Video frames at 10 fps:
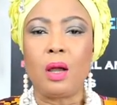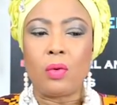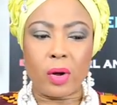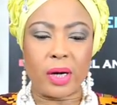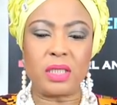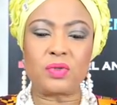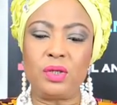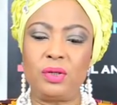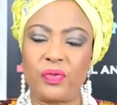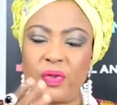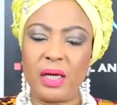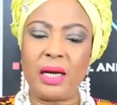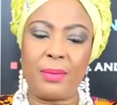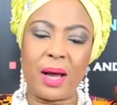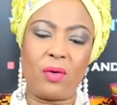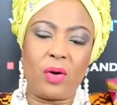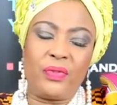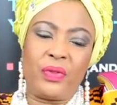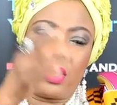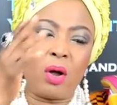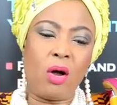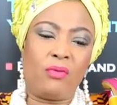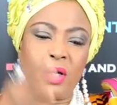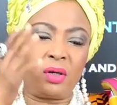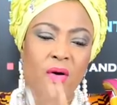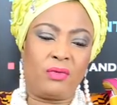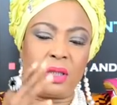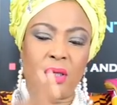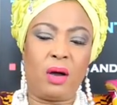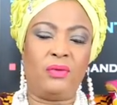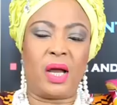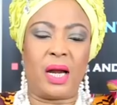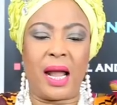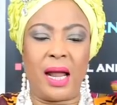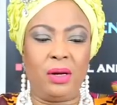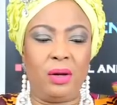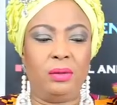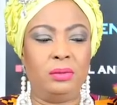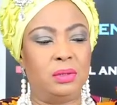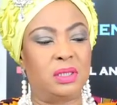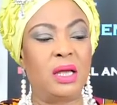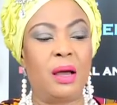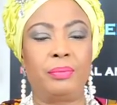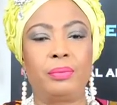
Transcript: Worry is when you're thinking about one thing over and over and over, and I know some.